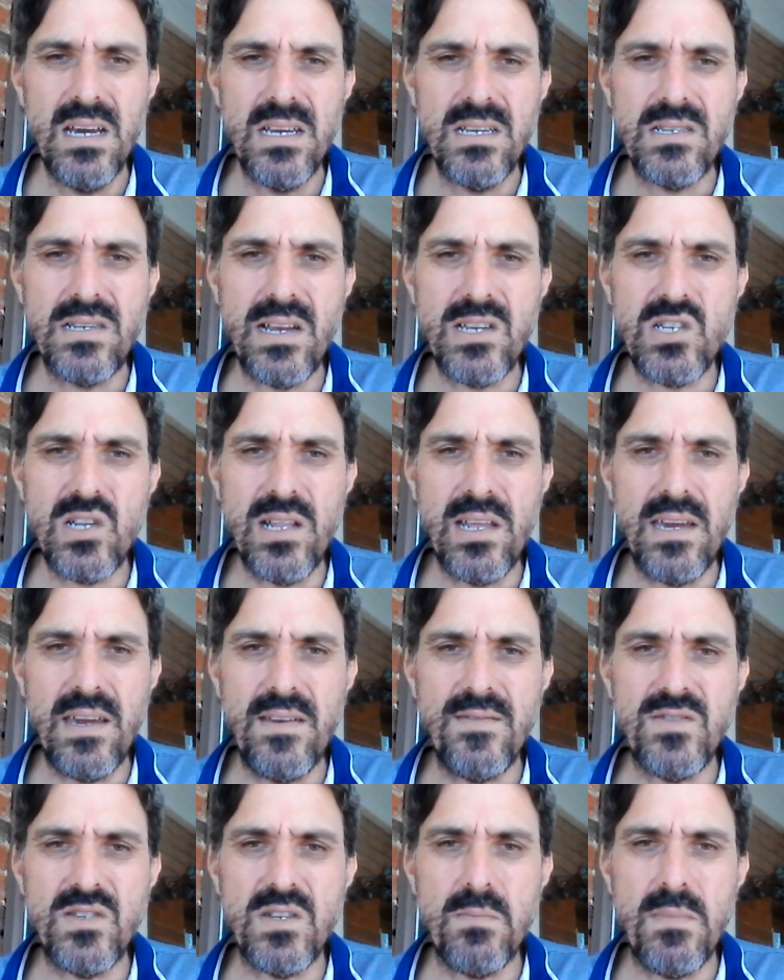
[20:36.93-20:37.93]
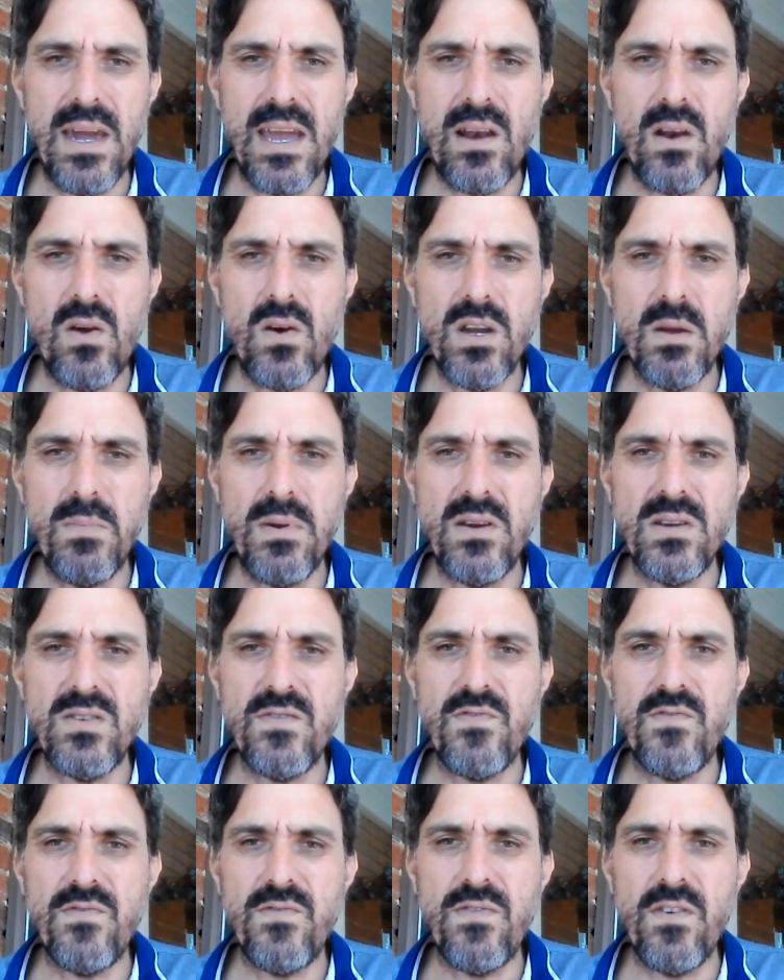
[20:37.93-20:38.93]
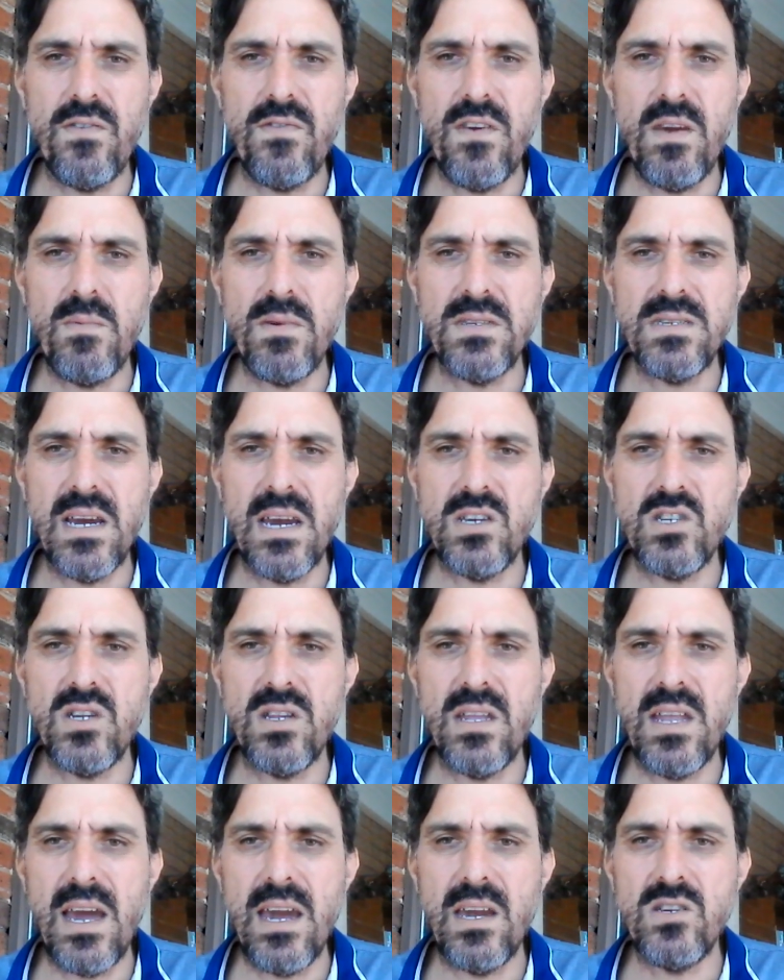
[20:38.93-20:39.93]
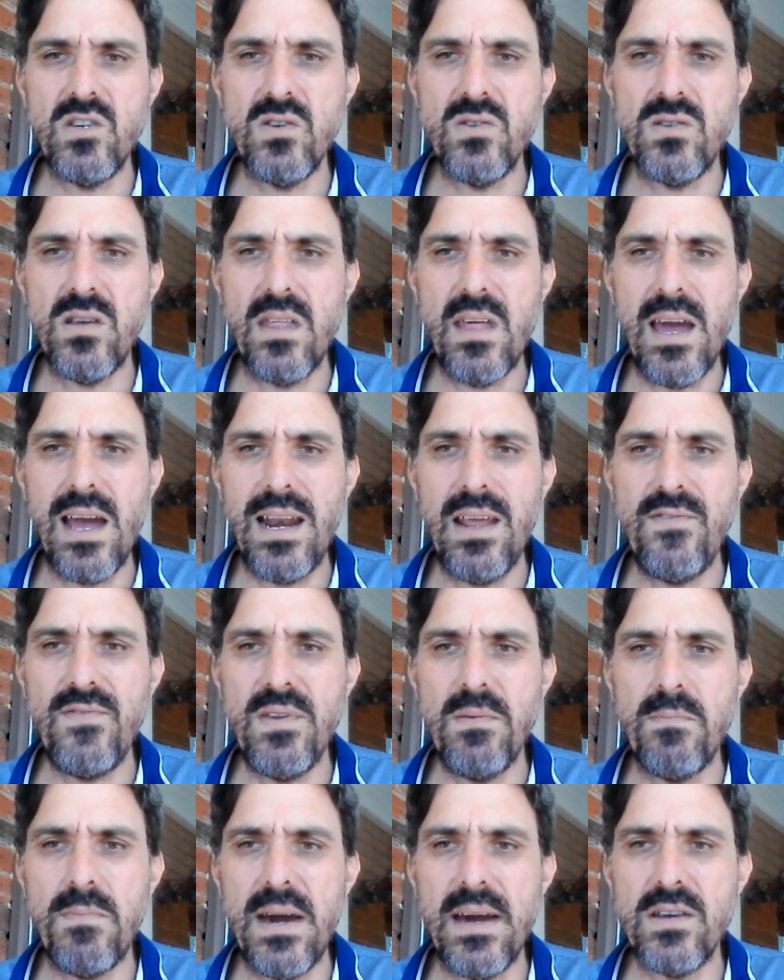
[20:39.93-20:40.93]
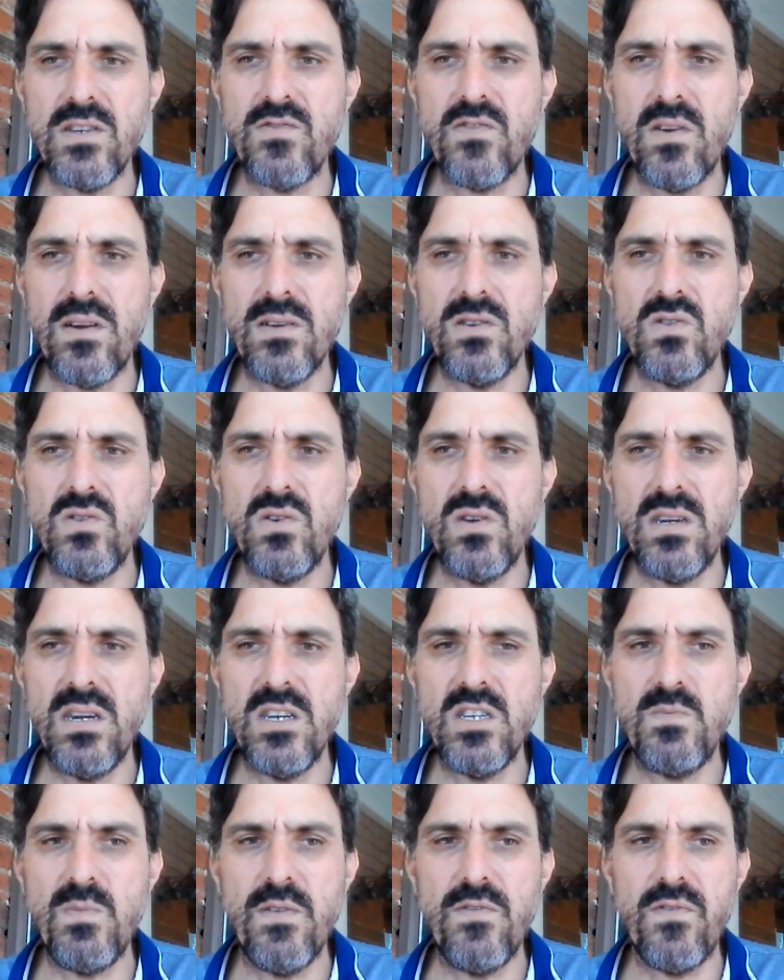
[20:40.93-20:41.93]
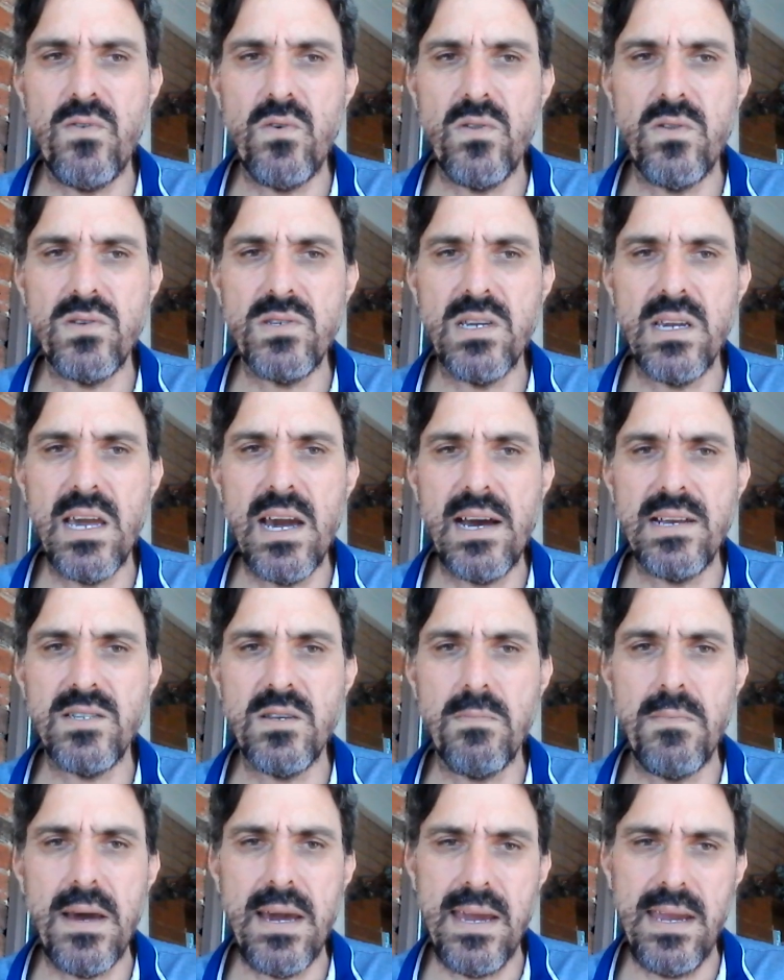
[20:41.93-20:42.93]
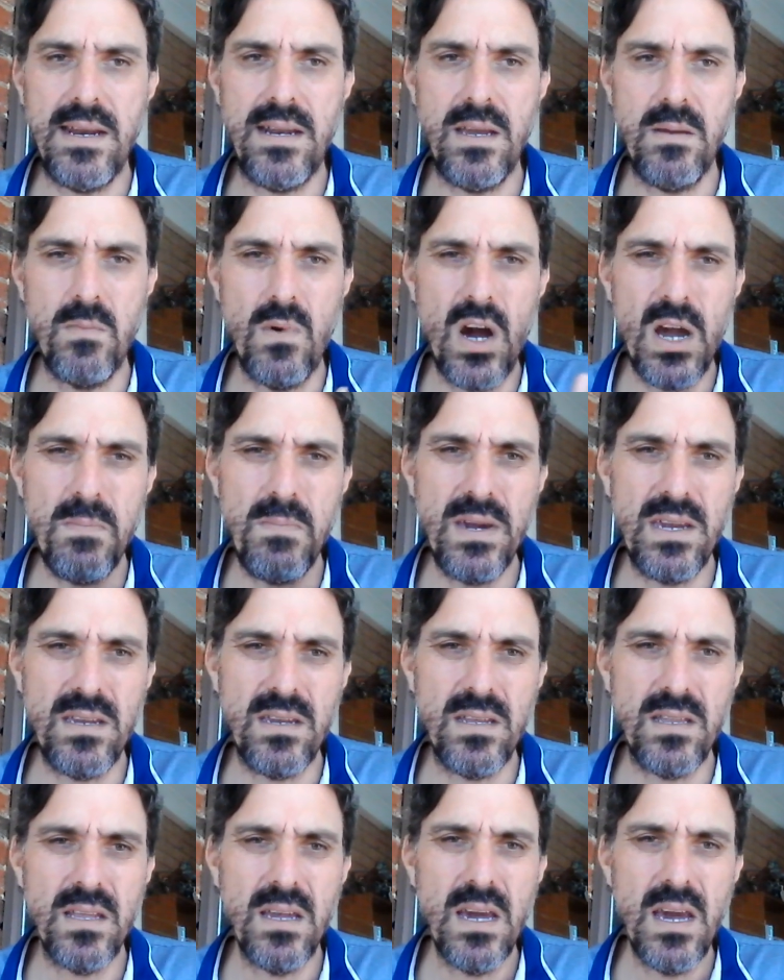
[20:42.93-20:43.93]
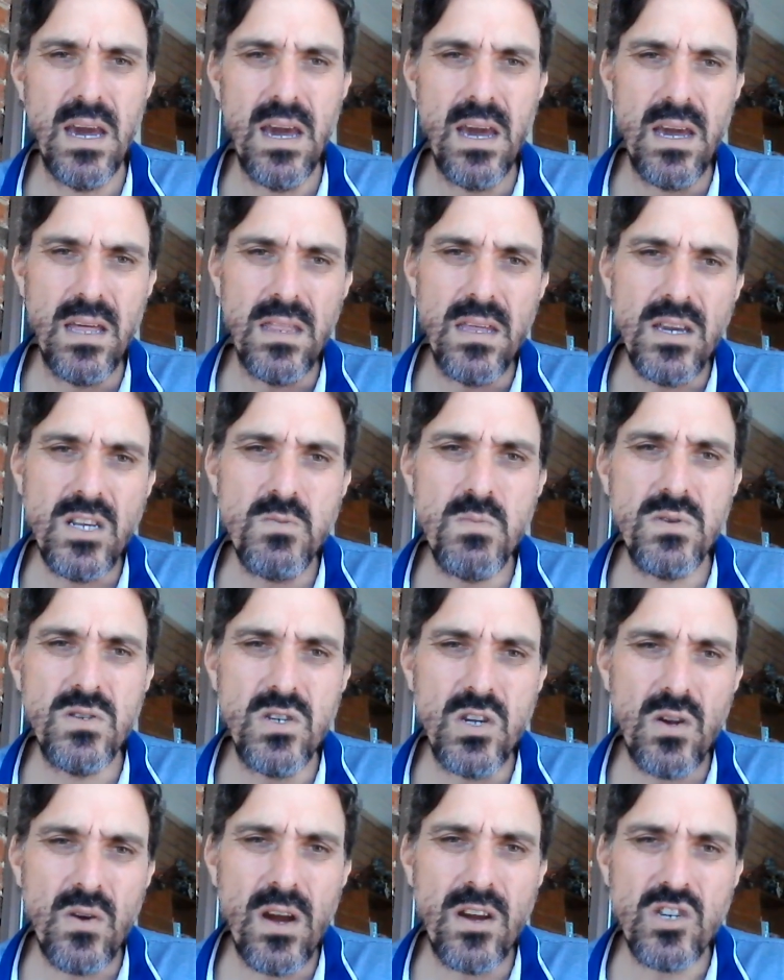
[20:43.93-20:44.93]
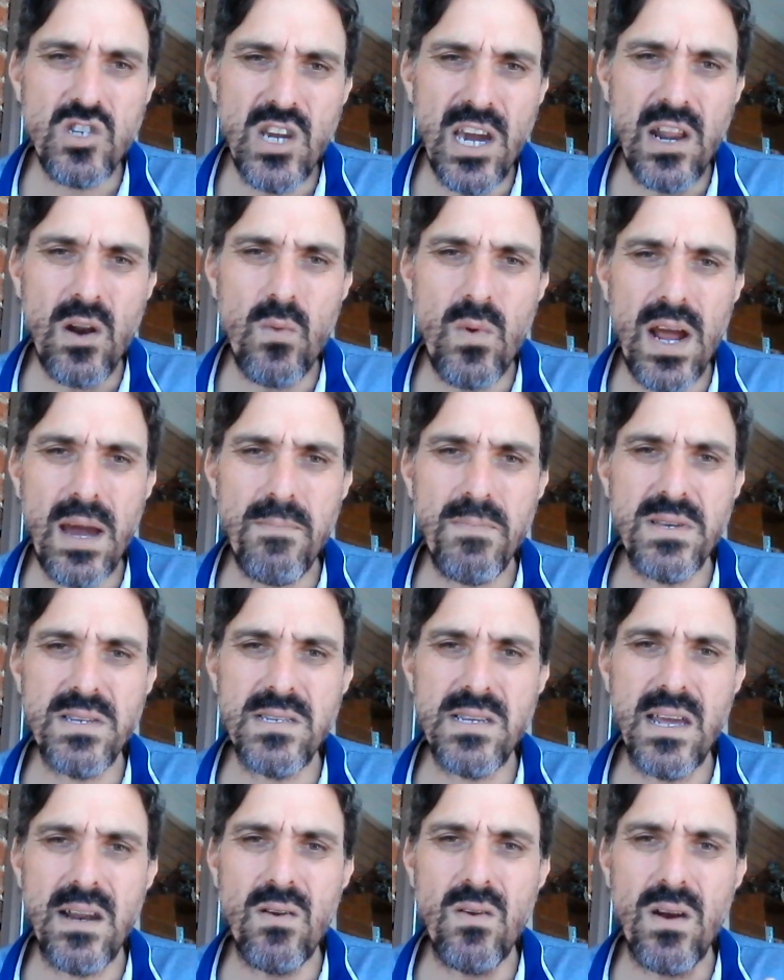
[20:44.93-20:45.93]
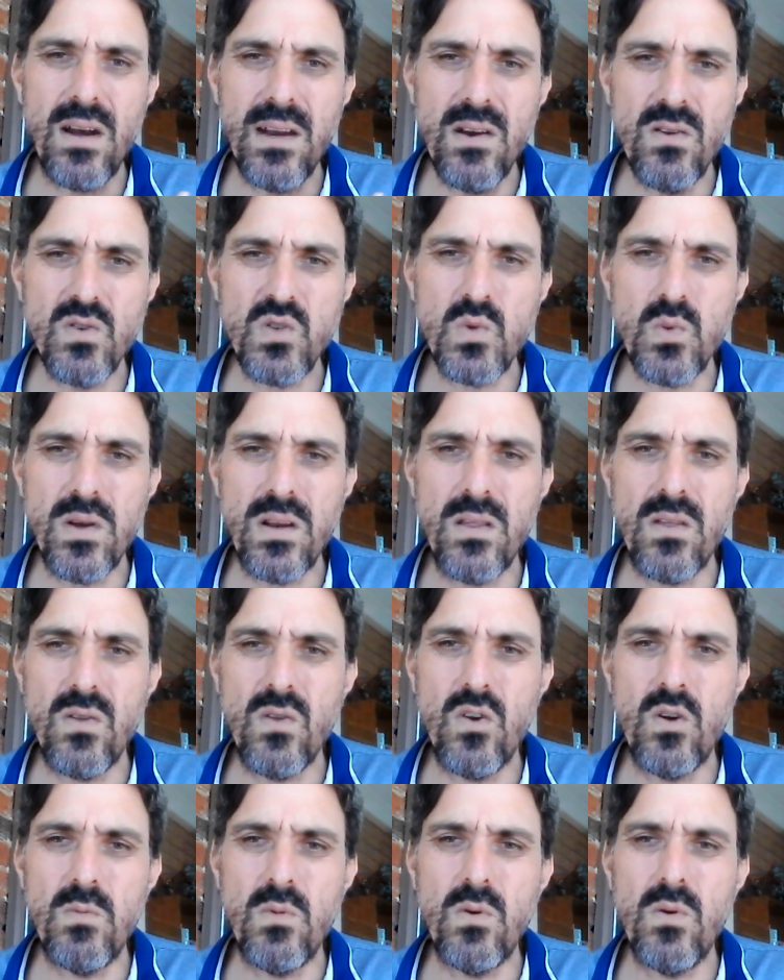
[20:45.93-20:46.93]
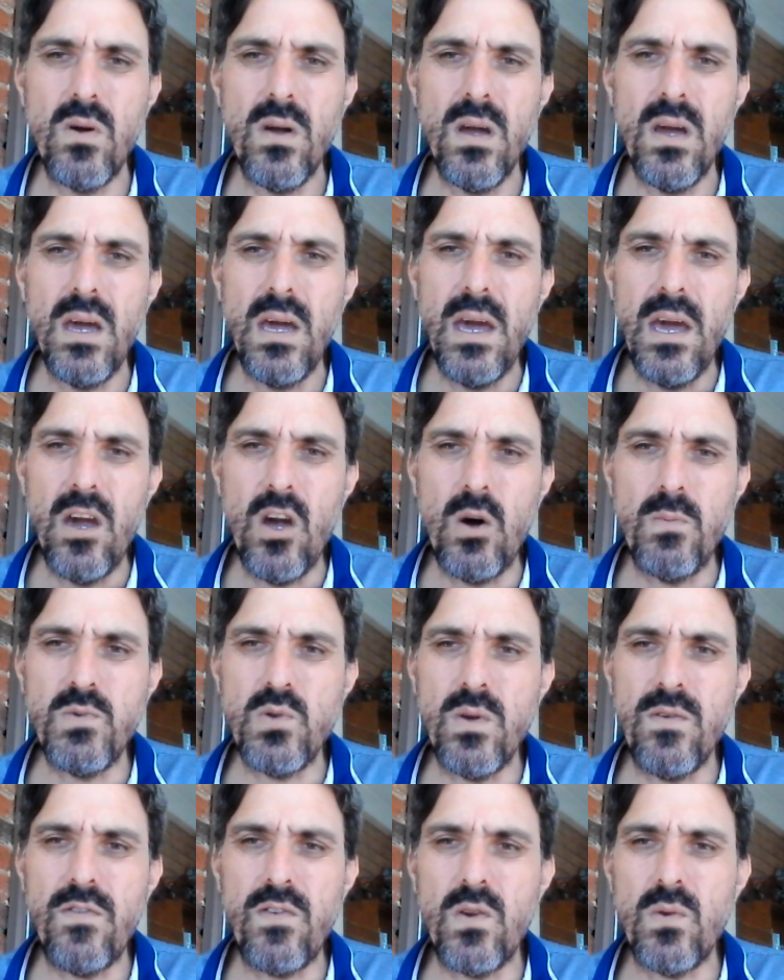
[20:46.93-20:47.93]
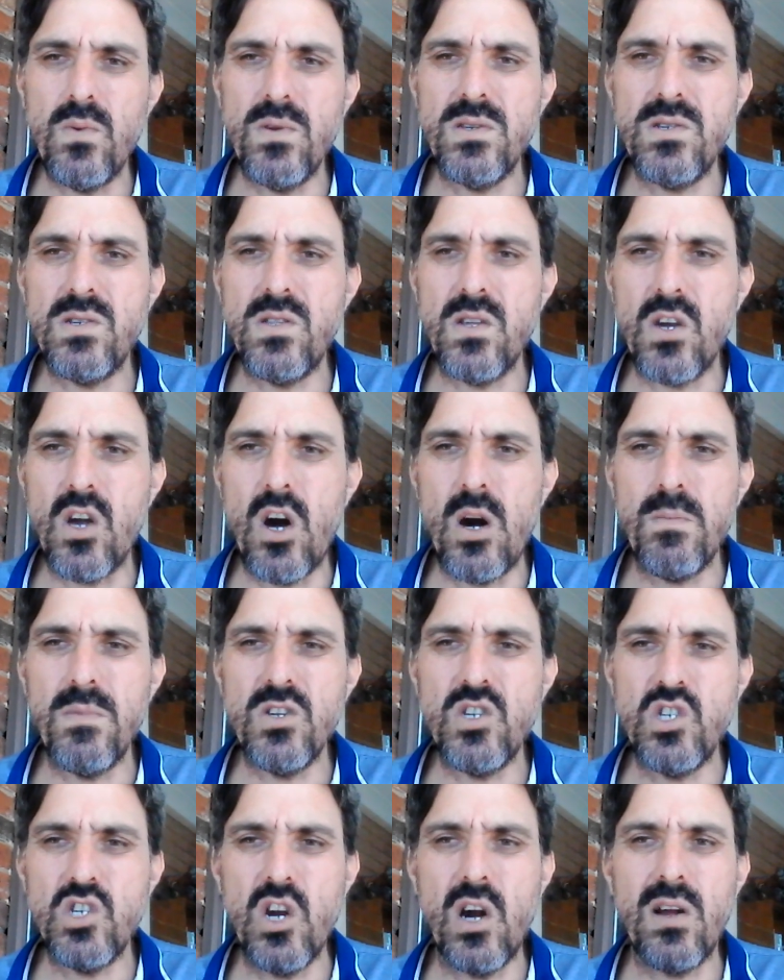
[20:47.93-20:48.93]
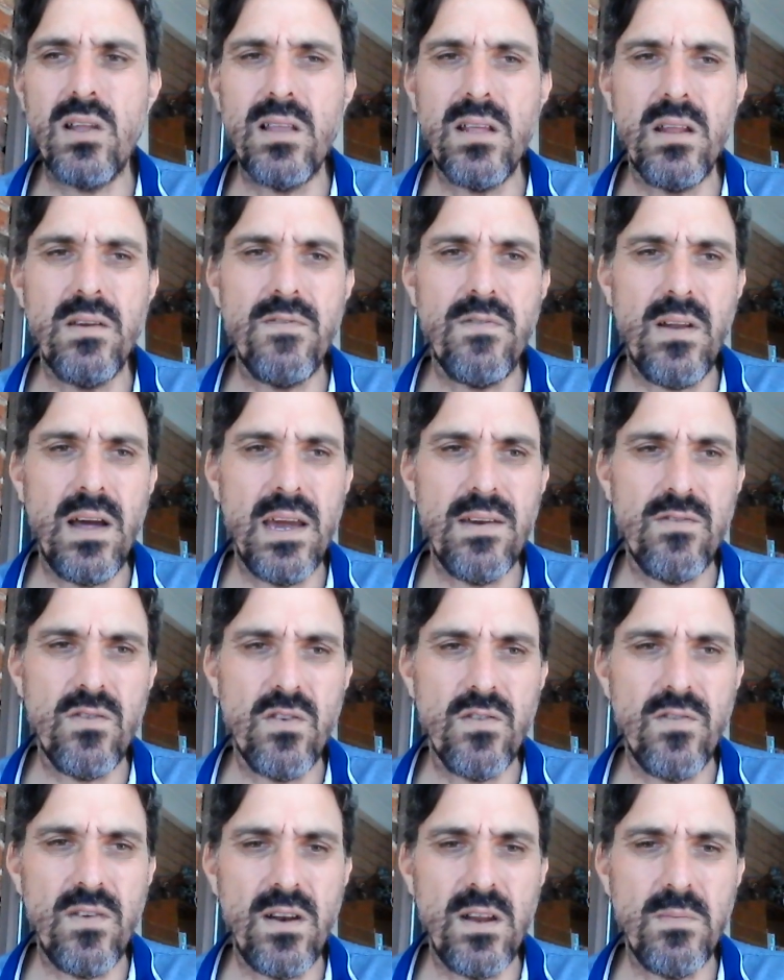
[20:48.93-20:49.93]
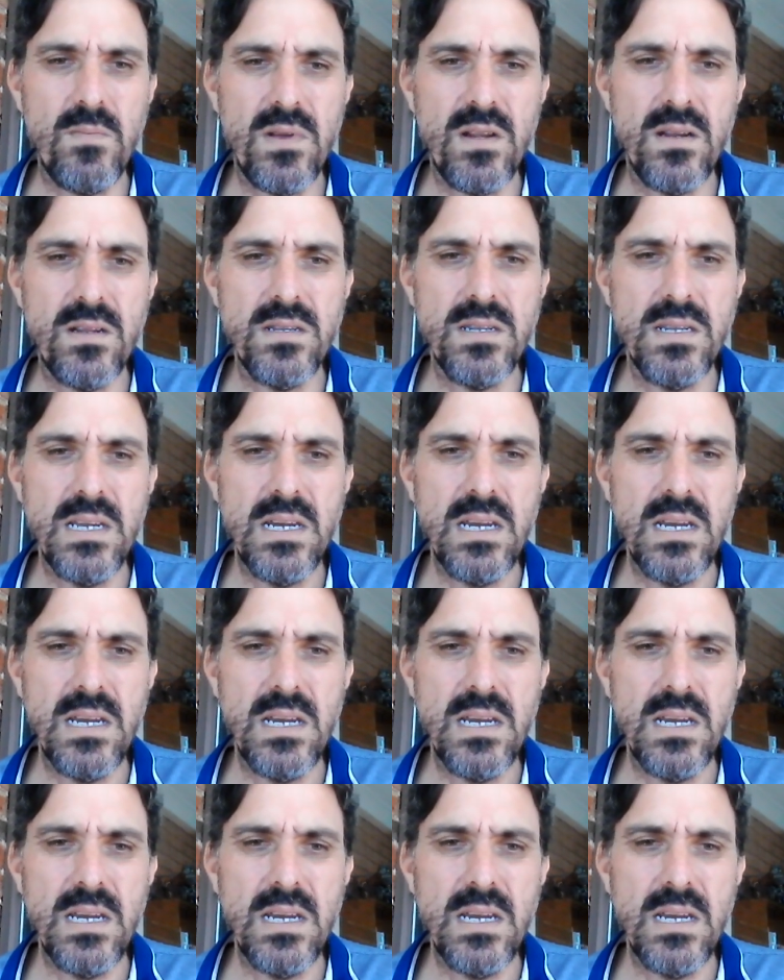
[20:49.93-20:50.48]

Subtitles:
Such leaves demand longer periods for fermentation and aging, so they are left in bales for at least 2 years before the cigars are made. In my opinion, these Maduro shaded wrappers that are a little sweeter than normal help to influence the common chocolatey flavour of the limited